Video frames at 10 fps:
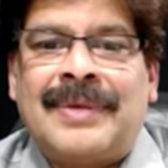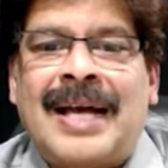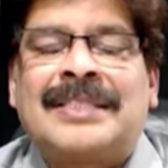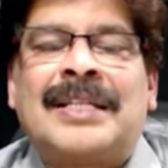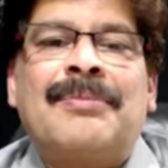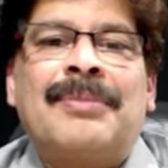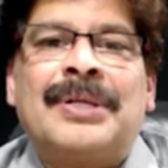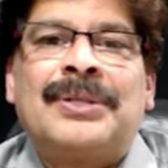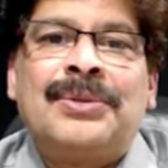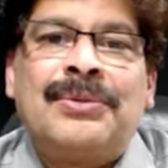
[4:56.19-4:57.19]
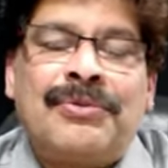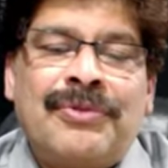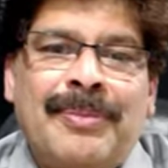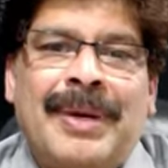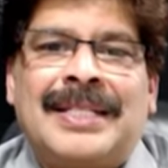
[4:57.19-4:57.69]
as compared to
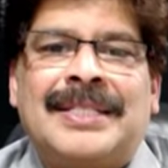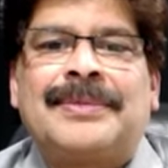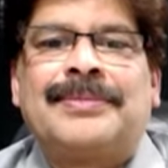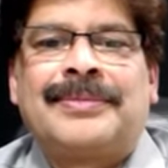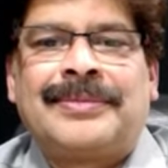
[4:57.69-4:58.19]
females.